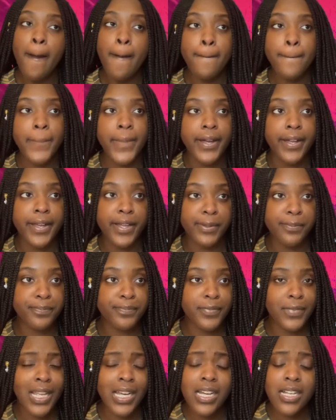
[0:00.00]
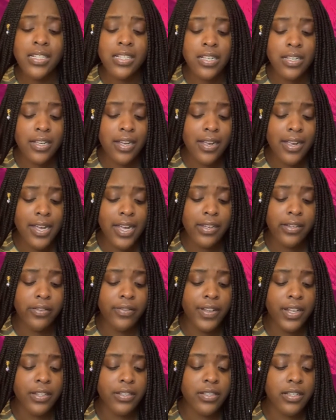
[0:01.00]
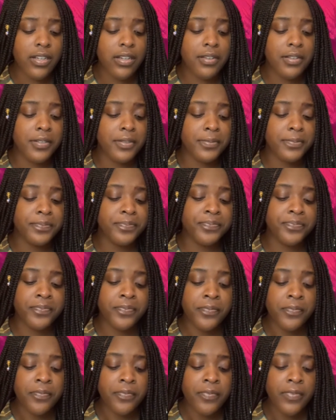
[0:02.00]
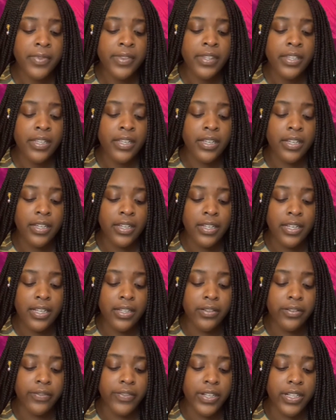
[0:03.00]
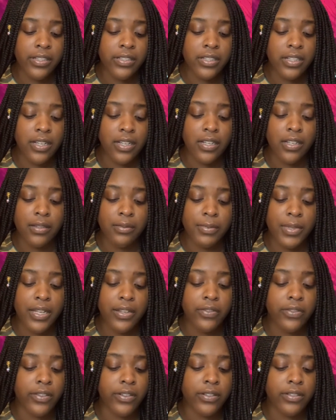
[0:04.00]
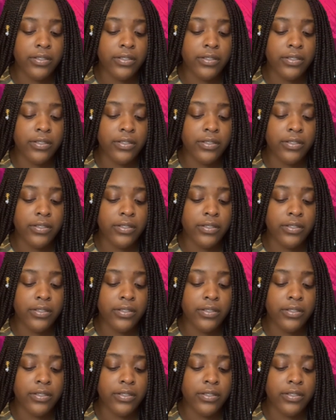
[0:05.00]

But like I said, I ain't got no Valentine. I ain't had no Valentine ever.